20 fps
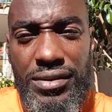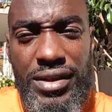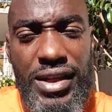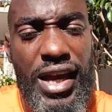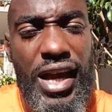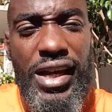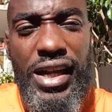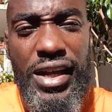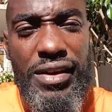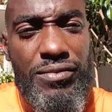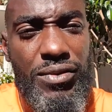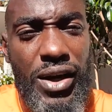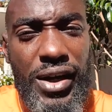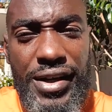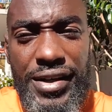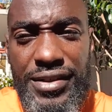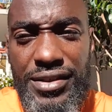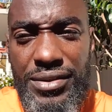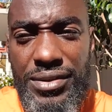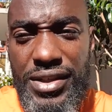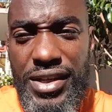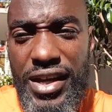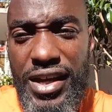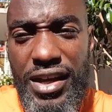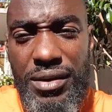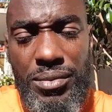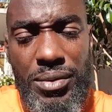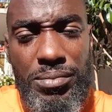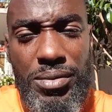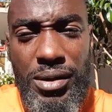the LA riots,
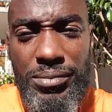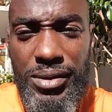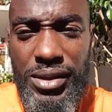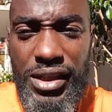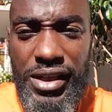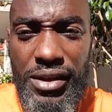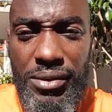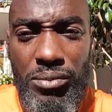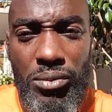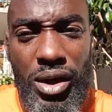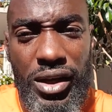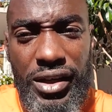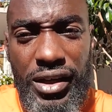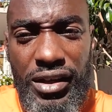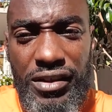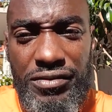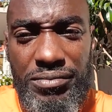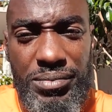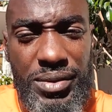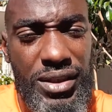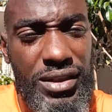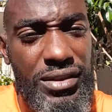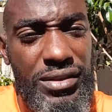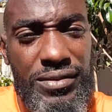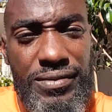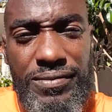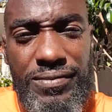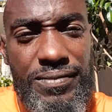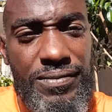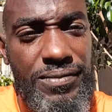yeah, were probably a one-off, but
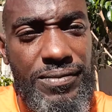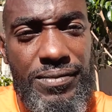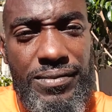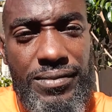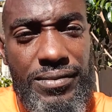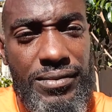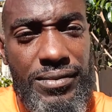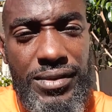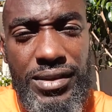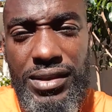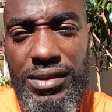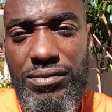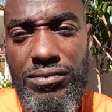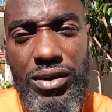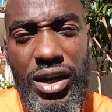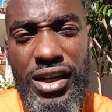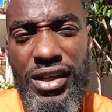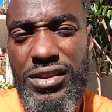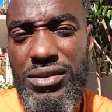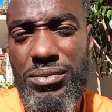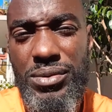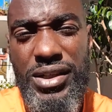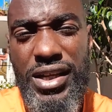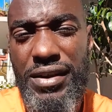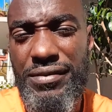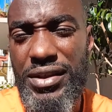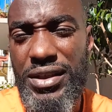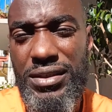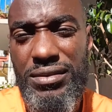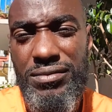riots were
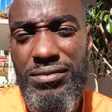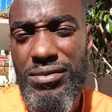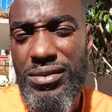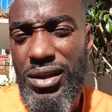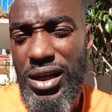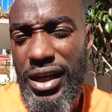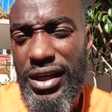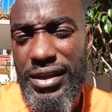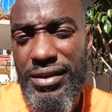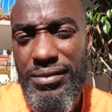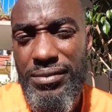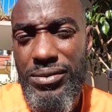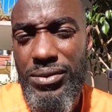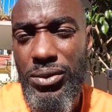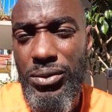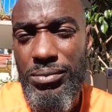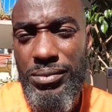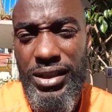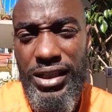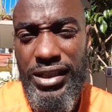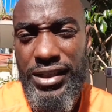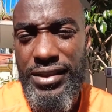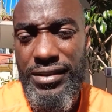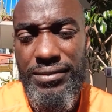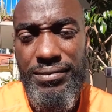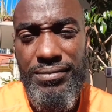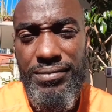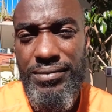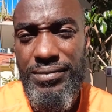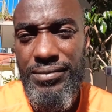never like normally.
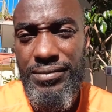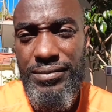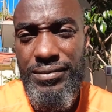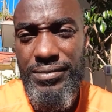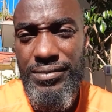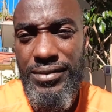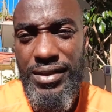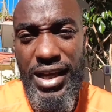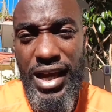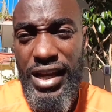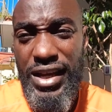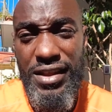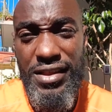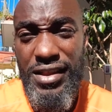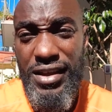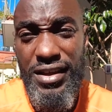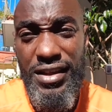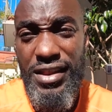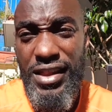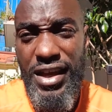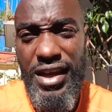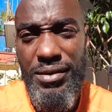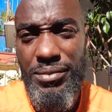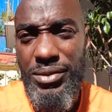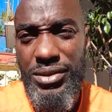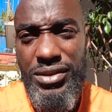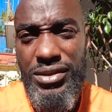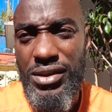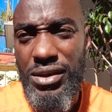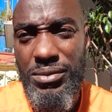Anything there
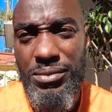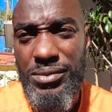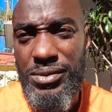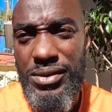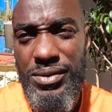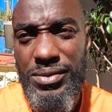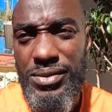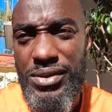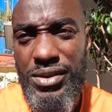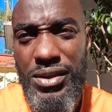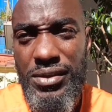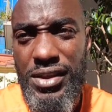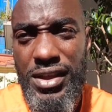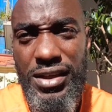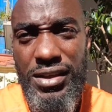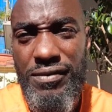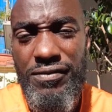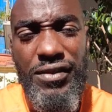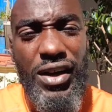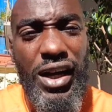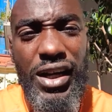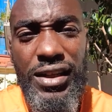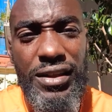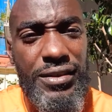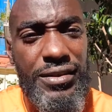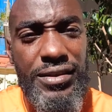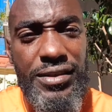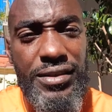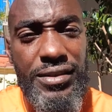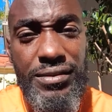was nothing
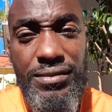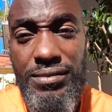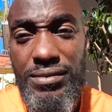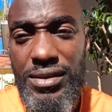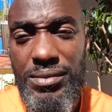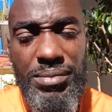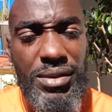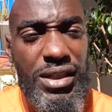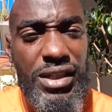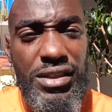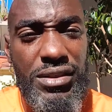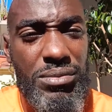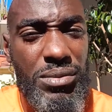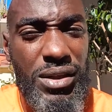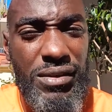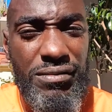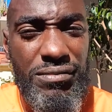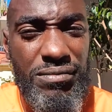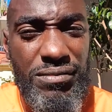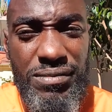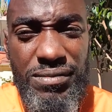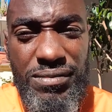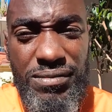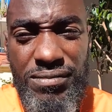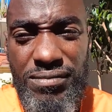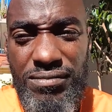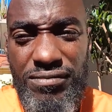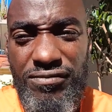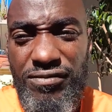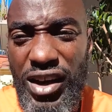violent, and the police weren't
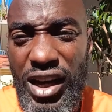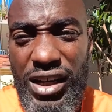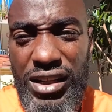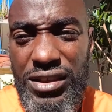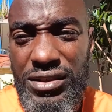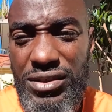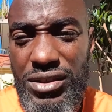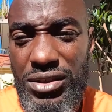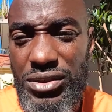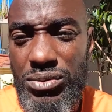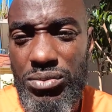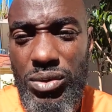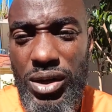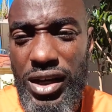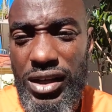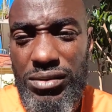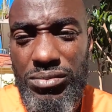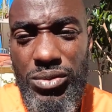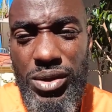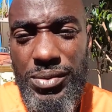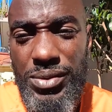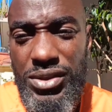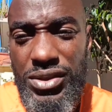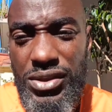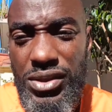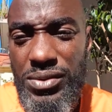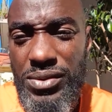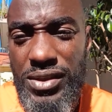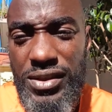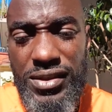violent as well. And we were
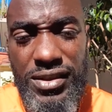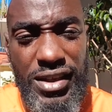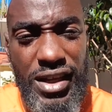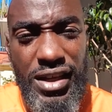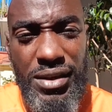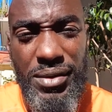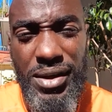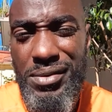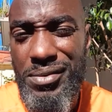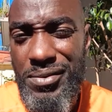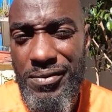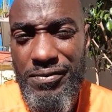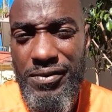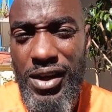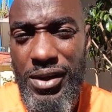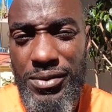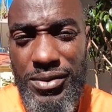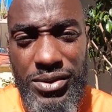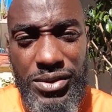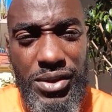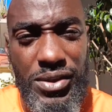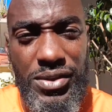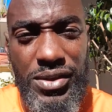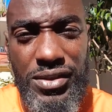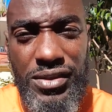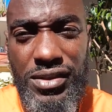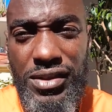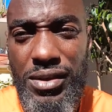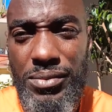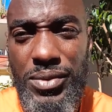students anyway, we were foreign
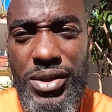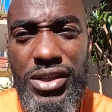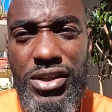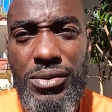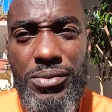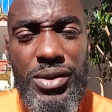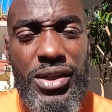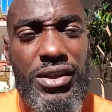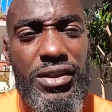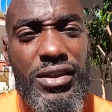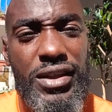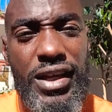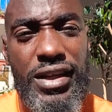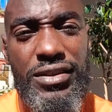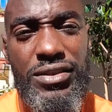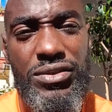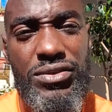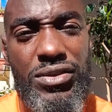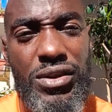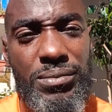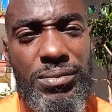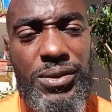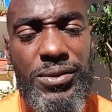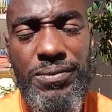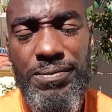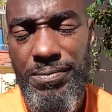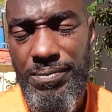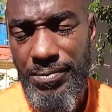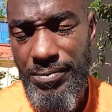students, so we knew we couldn't get into trouble.